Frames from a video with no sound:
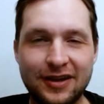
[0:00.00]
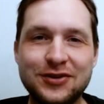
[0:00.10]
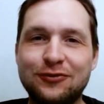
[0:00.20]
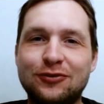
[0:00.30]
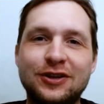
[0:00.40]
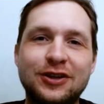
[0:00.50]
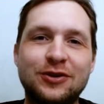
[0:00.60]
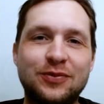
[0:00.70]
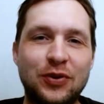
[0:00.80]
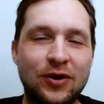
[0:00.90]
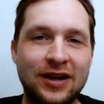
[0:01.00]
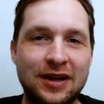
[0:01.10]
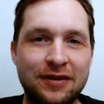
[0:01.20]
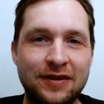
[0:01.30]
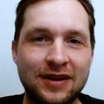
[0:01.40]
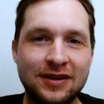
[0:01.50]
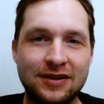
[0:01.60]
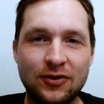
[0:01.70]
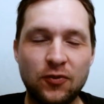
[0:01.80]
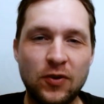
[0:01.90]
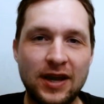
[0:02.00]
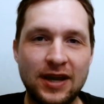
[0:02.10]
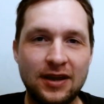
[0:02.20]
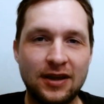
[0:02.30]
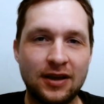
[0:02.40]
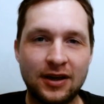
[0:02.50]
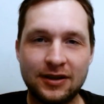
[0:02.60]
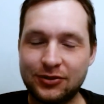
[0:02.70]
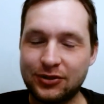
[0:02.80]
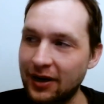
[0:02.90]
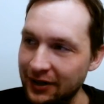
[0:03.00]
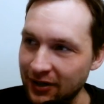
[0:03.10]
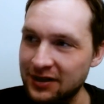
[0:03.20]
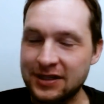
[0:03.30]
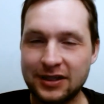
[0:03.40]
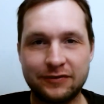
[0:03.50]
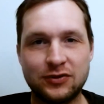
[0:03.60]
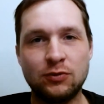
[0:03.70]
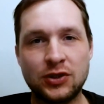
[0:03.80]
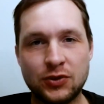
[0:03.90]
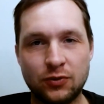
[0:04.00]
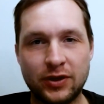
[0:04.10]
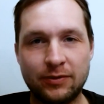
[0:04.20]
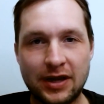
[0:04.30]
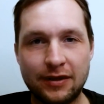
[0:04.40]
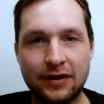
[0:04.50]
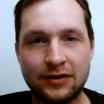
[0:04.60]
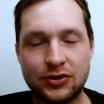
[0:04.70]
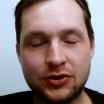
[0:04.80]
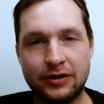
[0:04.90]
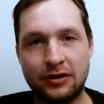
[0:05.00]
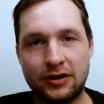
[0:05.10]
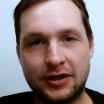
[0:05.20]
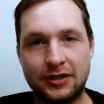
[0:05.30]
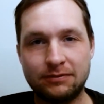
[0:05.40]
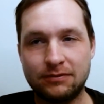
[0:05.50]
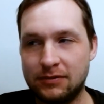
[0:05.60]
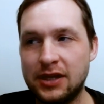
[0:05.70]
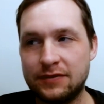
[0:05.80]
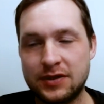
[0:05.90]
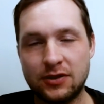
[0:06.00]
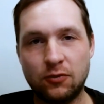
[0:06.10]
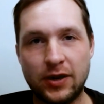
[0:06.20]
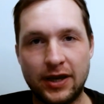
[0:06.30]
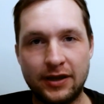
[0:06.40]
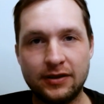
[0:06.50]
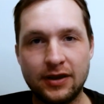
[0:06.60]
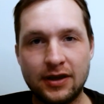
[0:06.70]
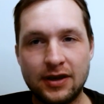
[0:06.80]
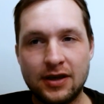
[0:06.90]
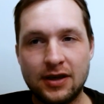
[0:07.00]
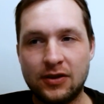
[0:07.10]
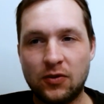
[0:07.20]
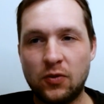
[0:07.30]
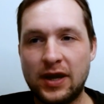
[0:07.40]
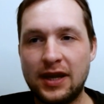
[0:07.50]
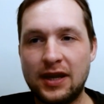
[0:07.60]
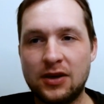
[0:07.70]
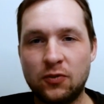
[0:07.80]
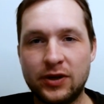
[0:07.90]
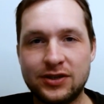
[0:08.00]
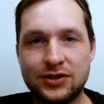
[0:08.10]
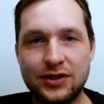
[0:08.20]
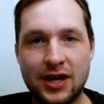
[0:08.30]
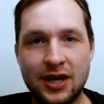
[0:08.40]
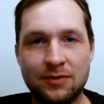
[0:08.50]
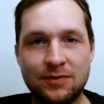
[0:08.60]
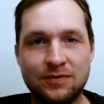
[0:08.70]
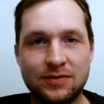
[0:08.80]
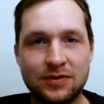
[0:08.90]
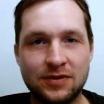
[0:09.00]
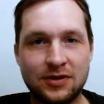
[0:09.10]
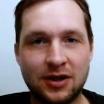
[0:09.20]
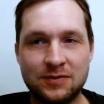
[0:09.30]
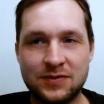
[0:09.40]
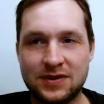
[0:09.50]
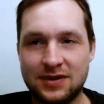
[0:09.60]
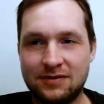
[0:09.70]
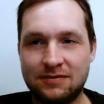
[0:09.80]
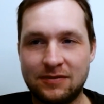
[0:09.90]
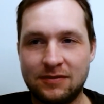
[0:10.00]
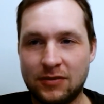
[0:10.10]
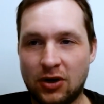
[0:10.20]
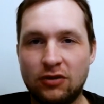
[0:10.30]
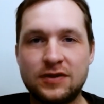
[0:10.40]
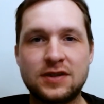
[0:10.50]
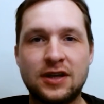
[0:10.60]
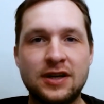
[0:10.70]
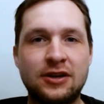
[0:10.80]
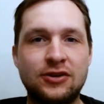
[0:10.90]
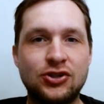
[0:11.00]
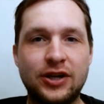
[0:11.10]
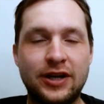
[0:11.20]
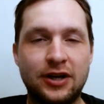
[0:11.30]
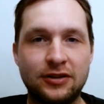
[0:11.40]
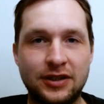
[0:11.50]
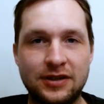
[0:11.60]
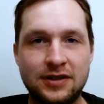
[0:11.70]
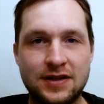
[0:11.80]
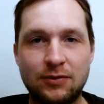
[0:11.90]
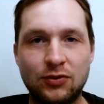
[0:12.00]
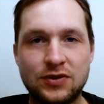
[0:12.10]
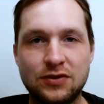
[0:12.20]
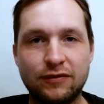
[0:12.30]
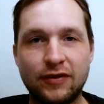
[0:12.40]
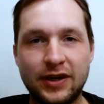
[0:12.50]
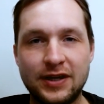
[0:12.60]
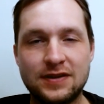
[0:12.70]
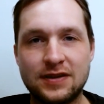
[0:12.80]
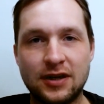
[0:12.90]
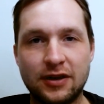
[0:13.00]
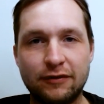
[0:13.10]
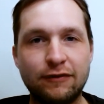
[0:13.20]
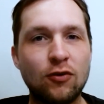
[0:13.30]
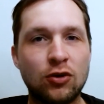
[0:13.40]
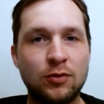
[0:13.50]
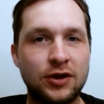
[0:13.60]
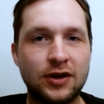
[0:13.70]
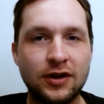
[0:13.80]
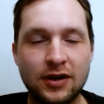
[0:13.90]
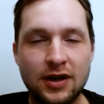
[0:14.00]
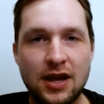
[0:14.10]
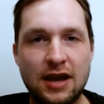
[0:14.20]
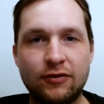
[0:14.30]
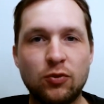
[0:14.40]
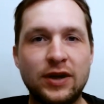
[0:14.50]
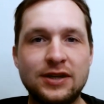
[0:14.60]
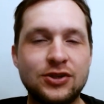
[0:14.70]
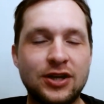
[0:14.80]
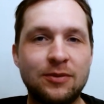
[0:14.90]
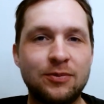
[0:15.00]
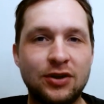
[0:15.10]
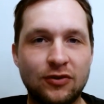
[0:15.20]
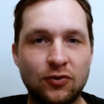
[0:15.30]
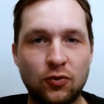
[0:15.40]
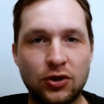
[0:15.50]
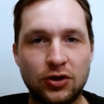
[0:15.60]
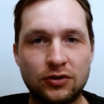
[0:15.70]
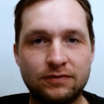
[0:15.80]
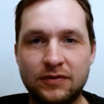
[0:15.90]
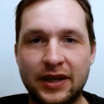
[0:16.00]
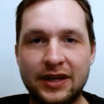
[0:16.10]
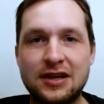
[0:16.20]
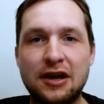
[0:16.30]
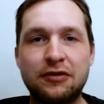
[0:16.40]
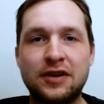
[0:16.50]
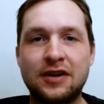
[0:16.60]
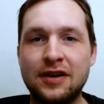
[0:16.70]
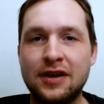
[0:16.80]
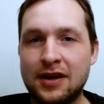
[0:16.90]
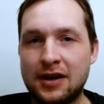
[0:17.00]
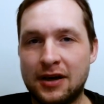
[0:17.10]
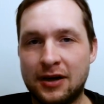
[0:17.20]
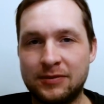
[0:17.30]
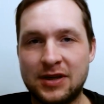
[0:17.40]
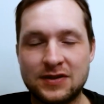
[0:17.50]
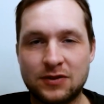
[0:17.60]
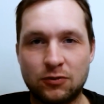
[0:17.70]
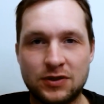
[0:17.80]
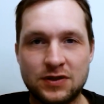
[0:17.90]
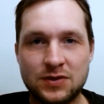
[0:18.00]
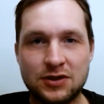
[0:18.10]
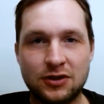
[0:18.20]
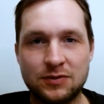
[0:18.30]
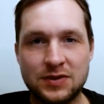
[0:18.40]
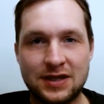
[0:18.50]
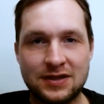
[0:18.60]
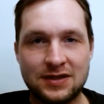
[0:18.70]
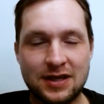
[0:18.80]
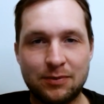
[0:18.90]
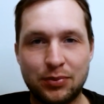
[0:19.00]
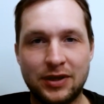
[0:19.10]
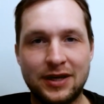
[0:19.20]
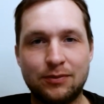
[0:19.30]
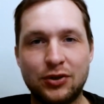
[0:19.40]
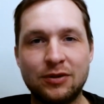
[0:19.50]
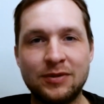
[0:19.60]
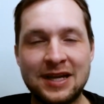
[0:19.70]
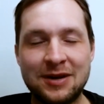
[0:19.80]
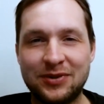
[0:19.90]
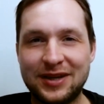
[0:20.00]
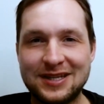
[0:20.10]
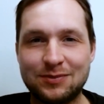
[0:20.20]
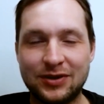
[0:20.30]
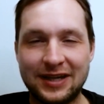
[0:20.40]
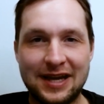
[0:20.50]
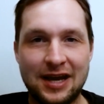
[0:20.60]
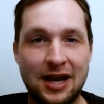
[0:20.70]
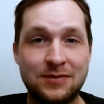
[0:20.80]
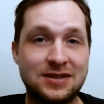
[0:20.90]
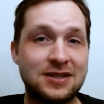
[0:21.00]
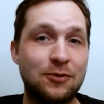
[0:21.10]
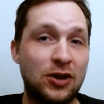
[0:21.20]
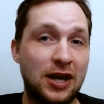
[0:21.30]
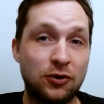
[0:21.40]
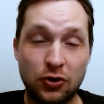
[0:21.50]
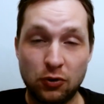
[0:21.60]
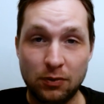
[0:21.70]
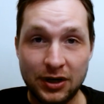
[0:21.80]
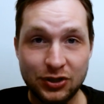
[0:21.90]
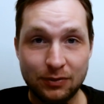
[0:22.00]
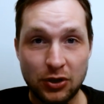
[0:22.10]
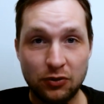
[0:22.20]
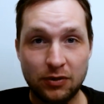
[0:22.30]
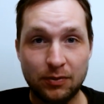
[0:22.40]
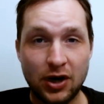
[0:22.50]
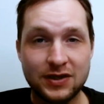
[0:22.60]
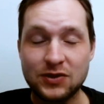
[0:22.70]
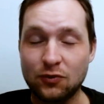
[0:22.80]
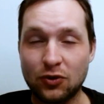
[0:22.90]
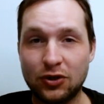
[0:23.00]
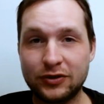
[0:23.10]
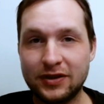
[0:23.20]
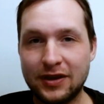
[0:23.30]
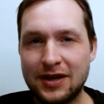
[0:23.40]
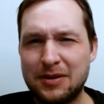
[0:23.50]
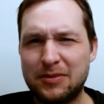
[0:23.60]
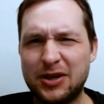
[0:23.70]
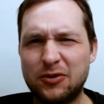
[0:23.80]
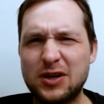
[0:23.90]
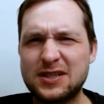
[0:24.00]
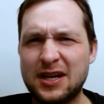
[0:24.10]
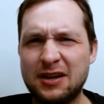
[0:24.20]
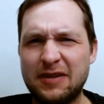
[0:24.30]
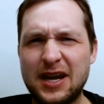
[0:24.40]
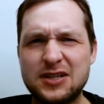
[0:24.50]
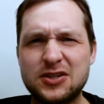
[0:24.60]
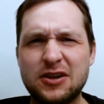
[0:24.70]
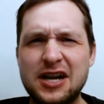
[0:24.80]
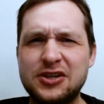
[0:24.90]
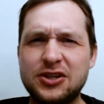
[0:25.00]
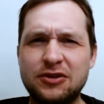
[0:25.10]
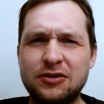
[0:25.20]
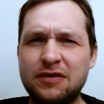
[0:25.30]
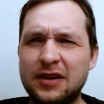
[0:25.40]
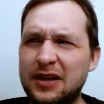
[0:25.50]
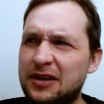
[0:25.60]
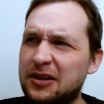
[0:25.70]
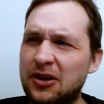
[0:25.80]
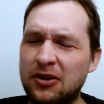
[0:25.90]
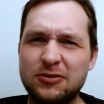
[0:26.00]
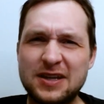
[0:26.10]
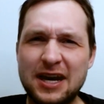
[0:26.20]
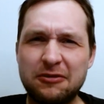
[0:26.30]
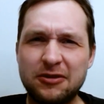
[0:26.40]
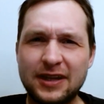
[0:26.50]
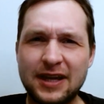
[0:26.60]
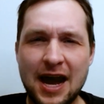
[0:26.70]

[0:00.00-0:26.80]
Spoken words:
that's a really good point. I think the way, trying not to give too much away, but I think the trailer gives it away. The way in which Dame comes and all of a sudden out of jail and is able to fight the former heavyweight champion of the world like nothing. Yes, there were some circumstances that put him in that place, but again, I'm the same way. I don't know much about the boxing world, but it was kind of a head scratch, and you're thinking, would that really